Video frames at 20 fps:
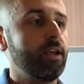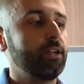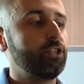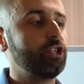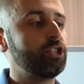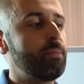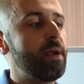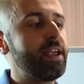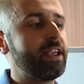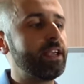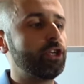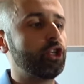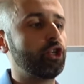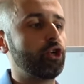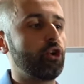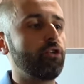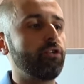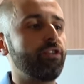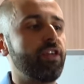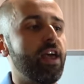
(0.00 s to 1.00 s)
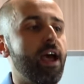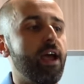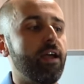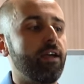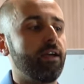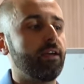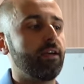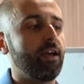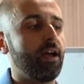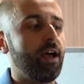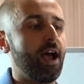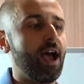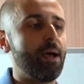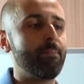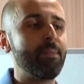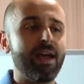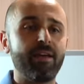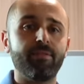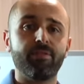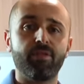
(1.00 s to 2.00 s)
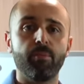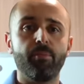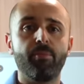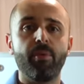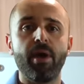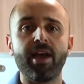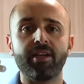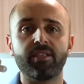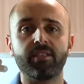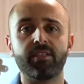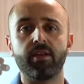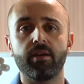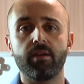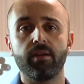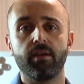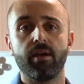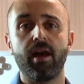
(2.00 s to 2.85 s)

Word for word: just making sure that I'm at the best